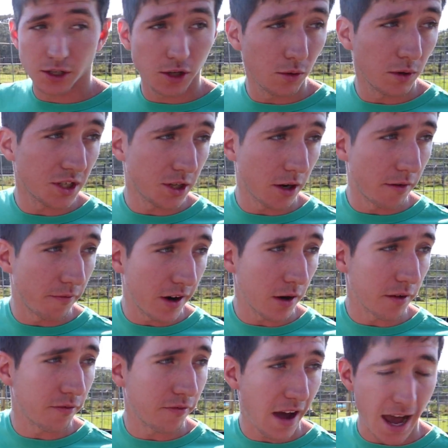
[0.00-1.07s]
too is they're a
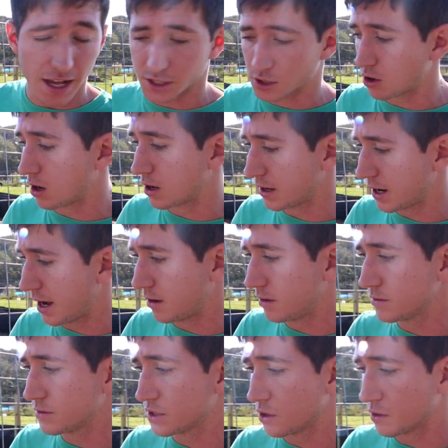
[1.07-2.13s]
very fast
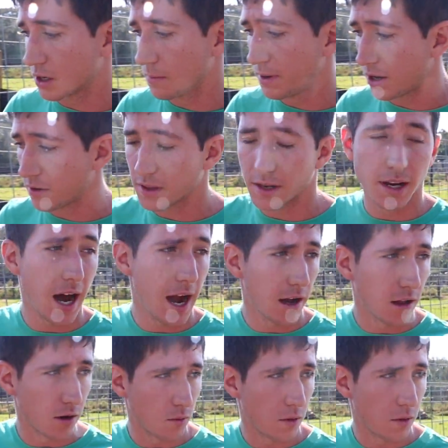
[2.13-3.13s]
crocodile. So compared to the Nile or